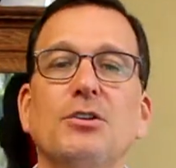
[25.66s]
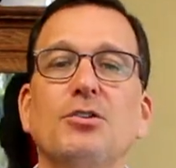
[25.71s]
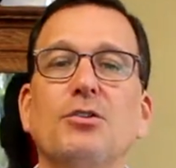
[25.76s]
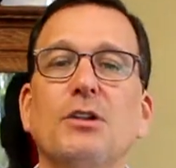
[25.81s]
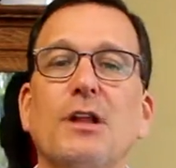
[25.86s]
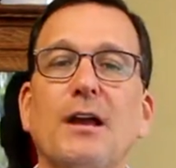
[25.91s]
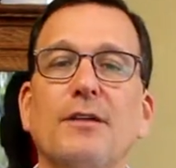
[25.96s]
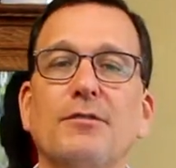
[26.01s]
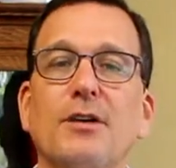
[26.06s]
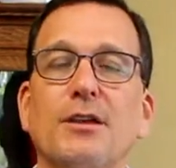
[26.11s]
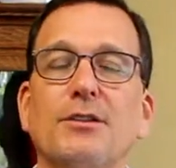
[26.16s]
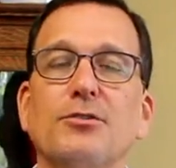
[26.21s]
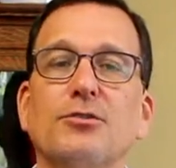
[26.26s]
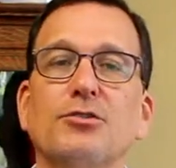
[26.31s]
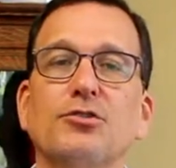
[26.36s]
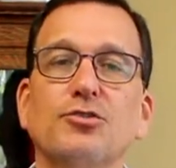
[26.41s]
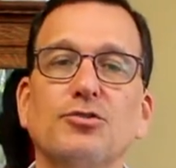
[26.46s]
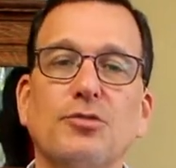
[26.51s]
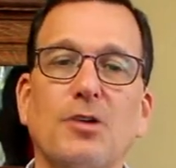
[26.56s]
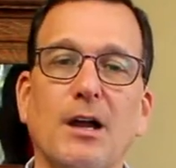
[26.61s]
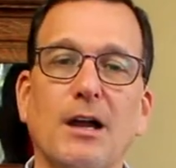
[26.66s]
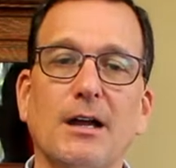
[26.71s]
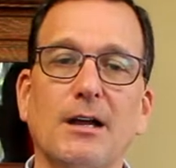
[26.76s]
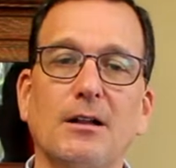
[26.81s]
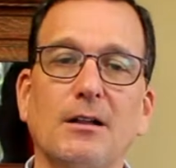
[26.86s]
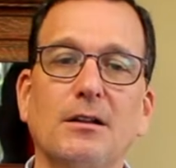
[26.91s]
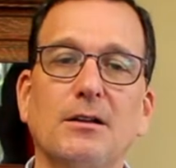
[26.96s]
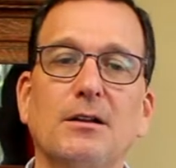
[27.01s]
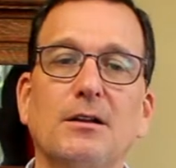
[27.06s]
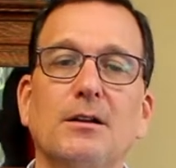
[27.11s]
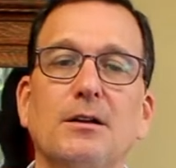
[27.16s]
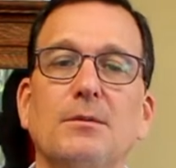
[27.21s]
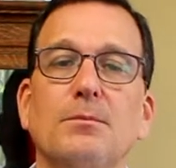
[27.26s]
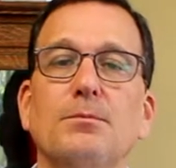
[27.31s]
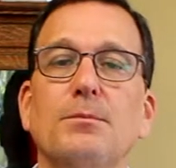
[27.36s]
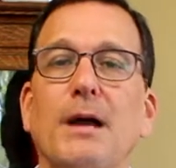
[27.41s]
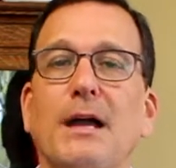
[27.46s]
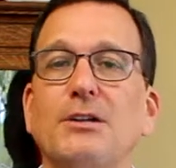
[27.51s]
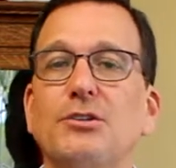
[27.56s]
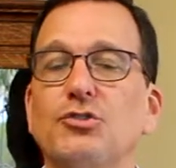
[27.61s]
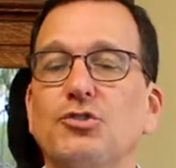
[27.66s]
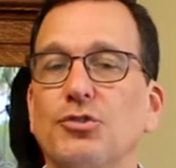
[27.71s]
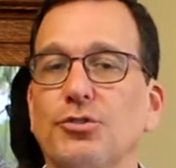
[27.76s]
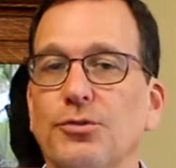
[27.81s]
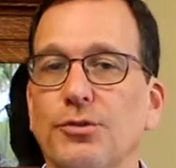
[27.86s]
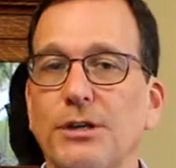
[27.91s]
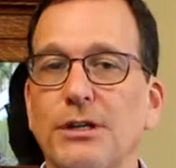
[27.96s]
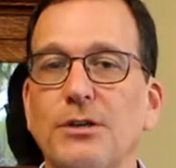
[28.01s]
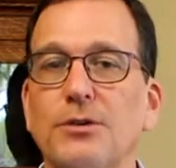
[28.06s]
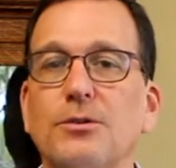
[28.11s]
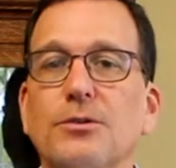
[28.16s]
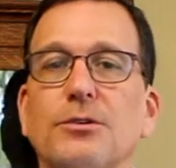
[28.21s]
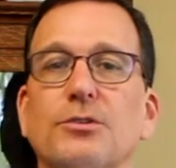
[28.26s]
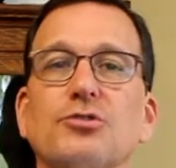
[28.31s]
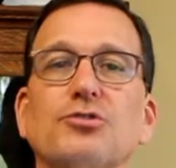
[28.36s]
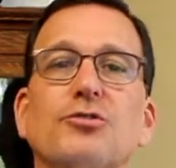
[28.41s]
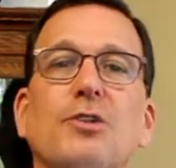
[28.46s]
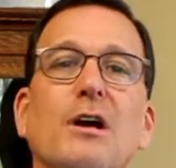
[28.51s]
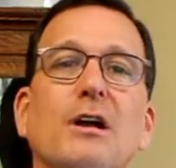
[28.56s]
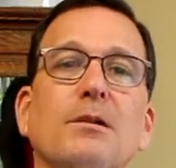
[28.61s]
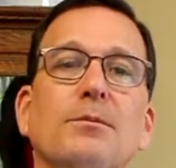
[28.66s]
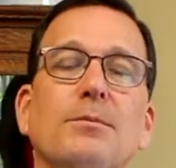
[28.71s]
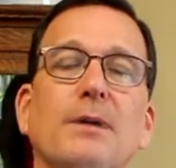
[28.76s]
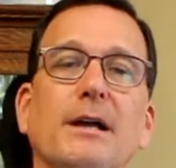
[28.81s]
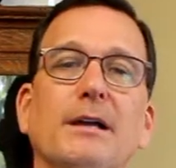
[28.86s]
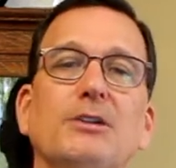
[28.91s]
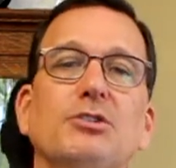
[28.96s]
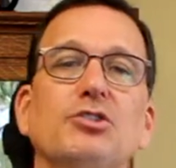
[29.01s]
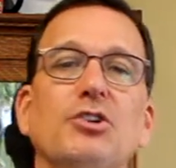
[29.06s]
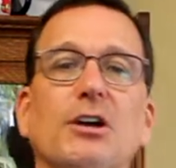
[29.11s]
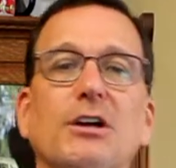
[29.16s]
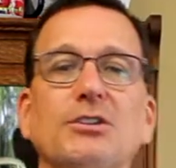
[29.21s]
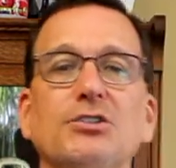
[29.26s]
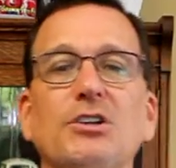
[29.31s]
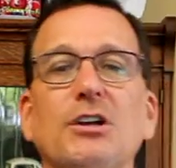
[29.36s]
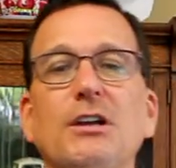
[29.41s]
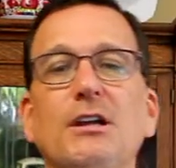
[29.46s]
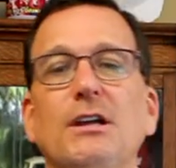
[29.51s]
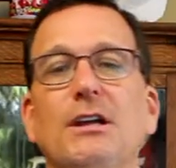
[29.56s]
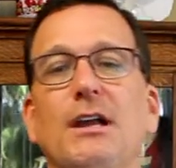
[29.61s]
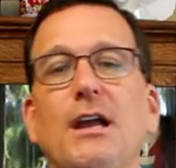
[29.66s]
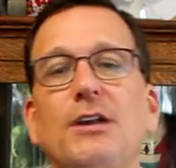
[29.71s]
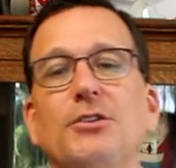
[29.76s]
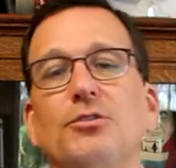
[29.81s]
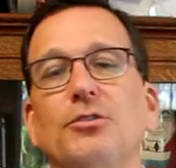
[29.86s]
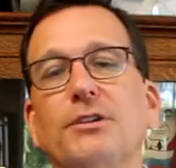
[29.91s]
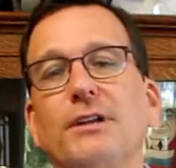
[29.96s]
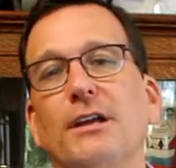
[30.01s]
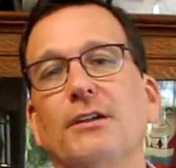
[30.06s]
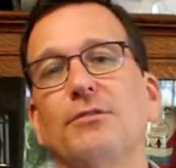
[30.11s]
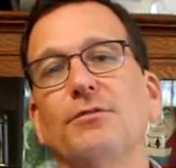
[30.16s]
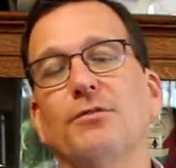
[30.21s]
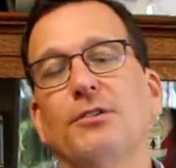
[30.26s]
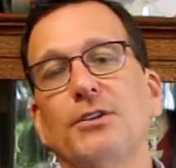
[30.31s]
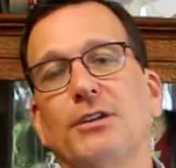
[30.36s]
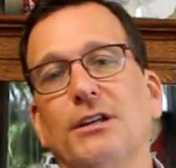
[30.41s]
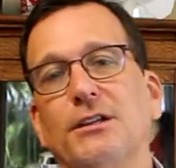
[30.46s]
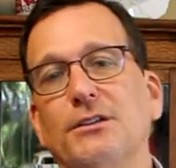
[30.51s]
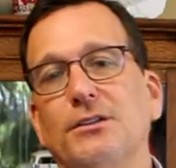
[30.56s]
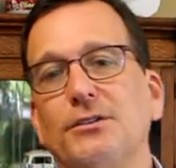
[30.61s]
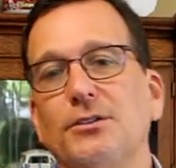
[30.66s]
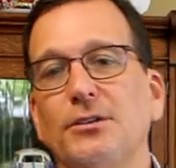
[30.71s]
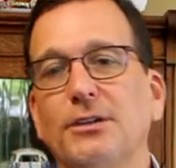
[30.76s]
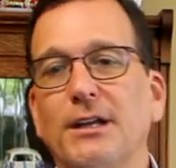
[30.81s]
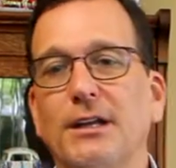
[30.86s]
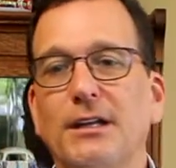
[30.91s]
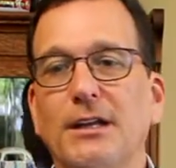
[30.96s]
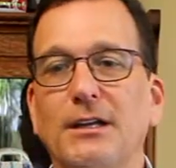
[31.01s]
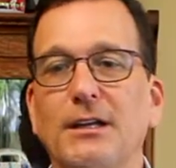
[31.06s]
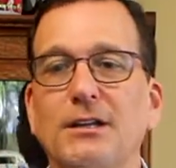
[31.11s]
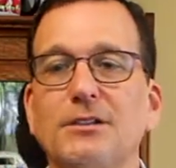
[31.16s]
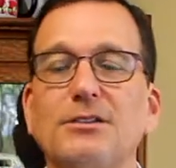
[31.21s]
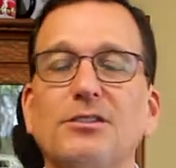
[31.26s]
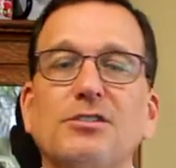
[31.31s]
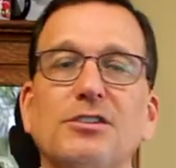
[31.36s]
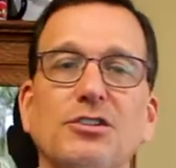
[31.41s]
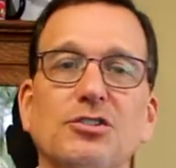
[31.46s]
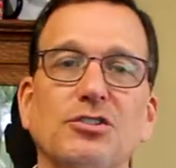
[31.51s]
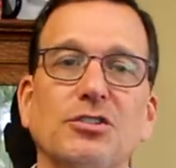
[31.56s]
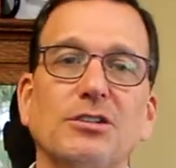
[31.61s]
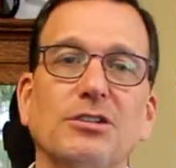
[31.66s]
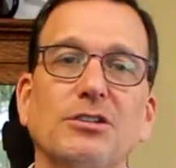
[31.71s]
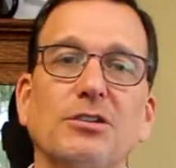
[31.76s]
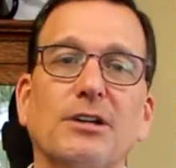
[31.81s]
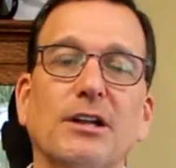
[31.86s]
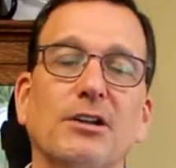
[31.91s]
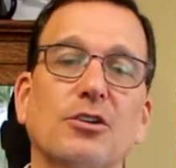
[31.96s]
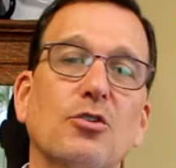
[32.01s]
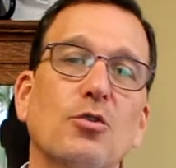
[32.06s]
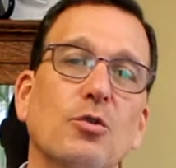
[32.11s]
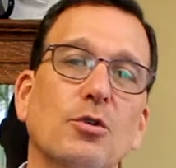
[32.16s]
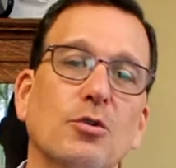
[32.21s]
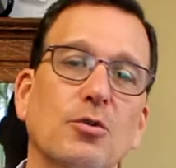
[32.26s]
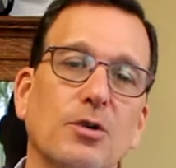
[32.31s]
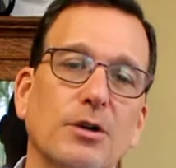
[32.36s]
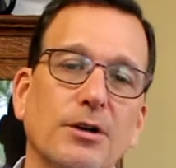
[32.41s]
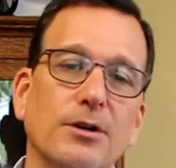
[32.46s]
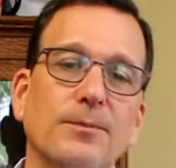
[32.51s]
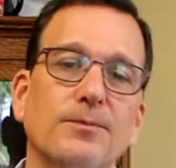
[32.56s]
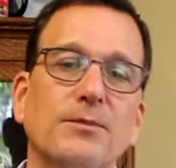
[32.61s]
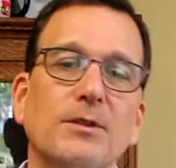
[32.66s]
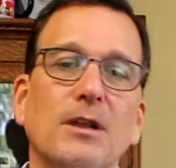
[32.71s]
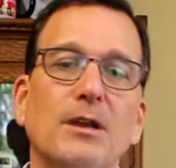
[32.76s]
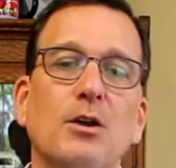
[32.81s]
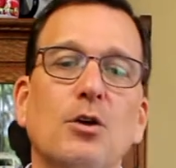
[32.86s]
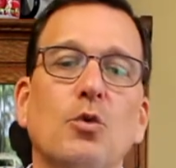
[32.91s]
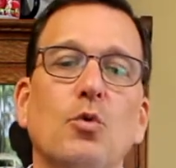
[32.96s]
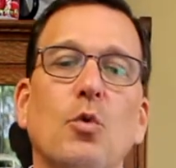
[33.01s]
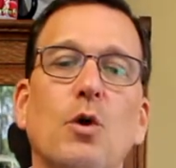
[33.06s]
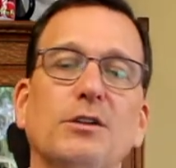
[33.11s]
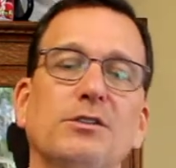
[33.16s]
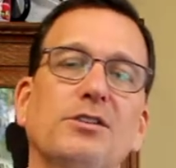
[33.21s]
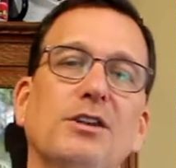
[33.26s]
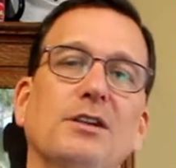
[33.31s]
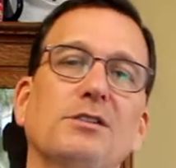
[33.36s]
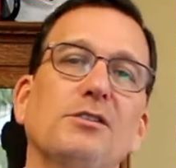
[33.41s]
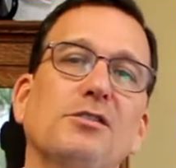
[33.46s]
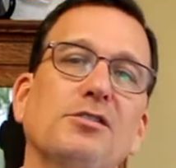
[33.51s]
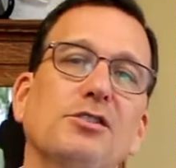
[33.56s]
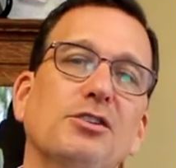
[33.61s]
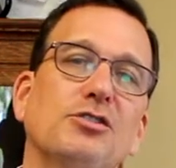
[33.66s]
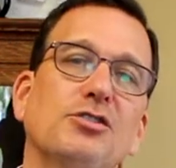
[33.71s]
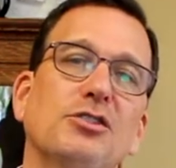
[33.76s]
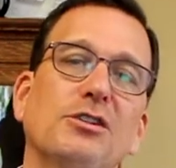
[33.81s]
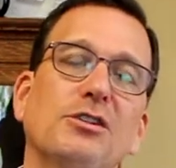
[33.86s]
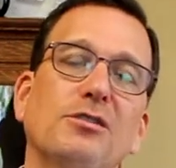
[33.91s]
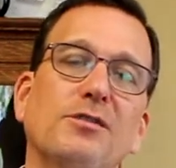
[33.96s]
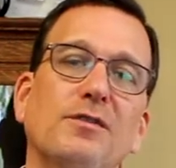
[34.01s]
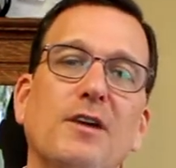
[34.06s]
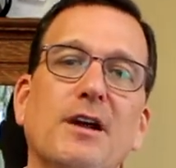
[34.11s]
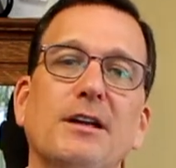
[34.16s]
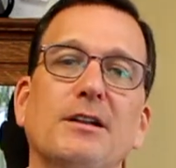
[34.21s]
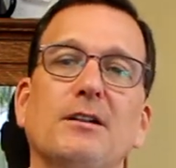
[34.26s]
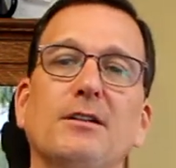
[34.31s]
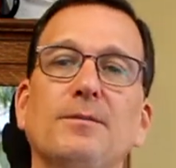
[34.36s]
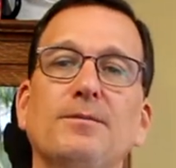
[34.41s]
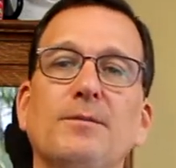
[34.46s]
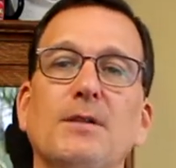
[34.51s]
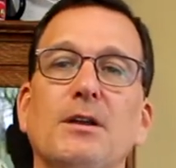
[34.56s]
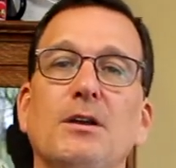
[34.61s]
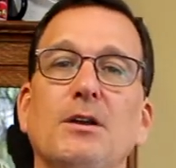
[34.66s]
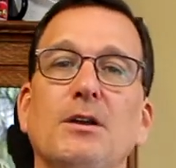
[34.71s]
you'll have either a trial by jury or a trial by a judge, and you'll get a verdict. You'll get a decision. You'll get a court order. Once that decision is final,